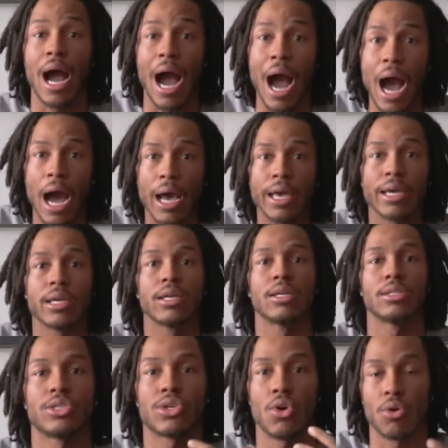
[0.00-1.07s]
I
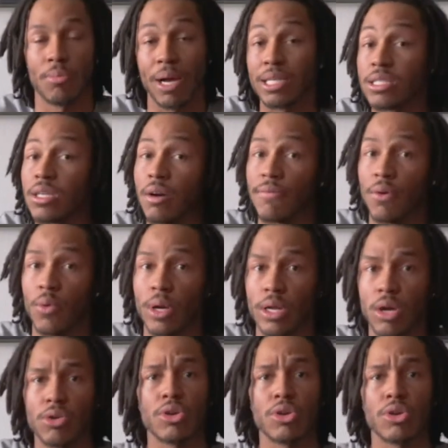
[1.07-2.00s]
told myself I want to go?